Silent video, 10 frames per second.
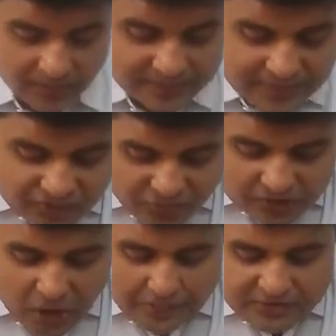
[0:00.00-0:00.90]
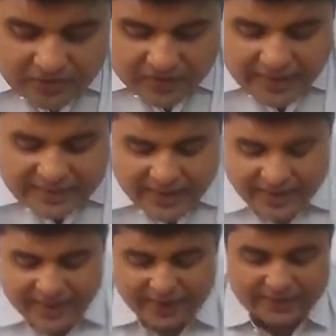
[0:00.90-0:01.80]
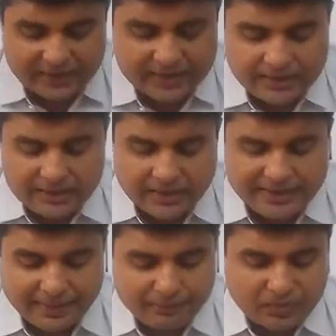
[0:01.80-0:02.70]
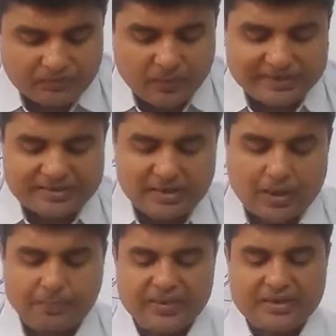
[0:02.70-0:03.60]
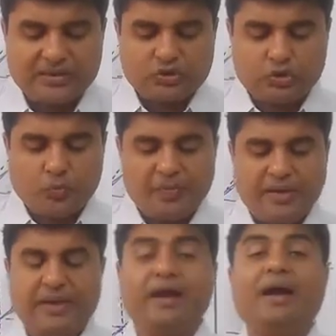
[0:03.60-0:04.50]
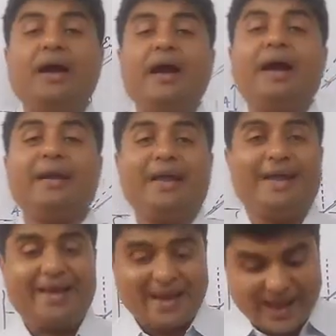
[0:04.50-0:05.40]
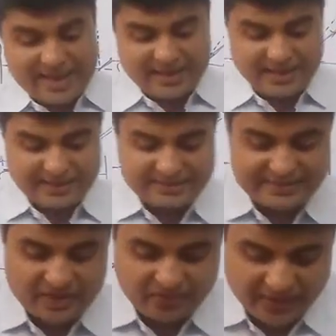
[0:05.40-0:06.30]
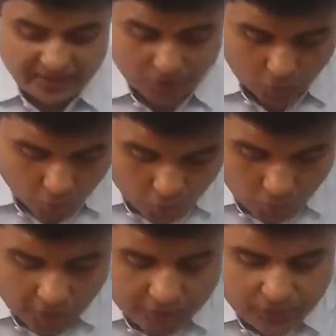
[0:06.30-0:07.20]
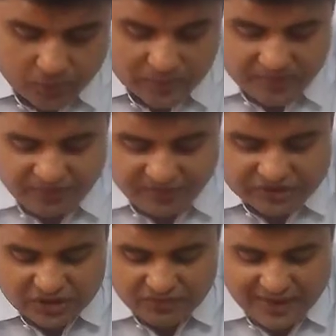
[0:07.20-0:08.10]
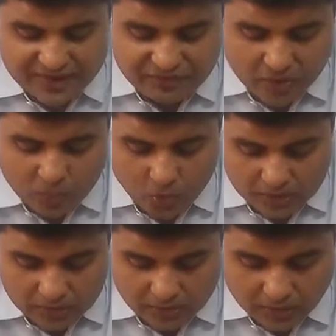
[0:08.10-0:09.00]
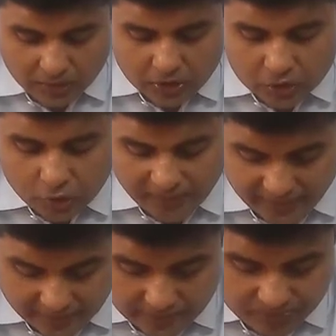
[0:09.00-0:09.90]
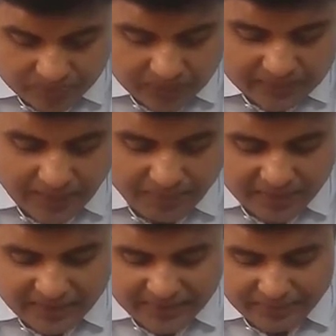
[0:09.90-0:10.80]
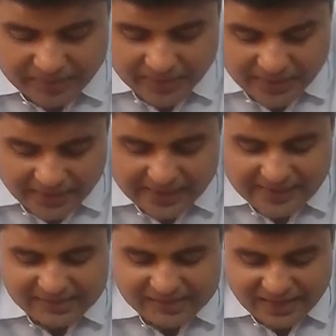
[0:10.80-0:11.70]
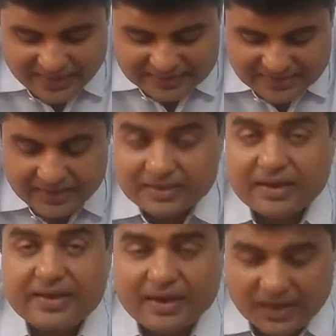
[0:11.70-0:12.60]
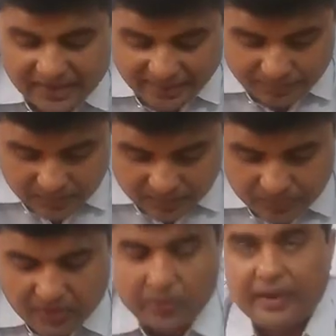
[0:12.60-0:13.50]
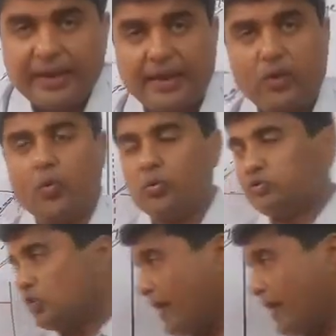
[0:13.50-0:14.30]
Thus, for the observer in the air, the depth of the vessel appears to be at AI instead of AO due to the refraction of light from water to air. The apparent depth AI is less than the real depth AO. So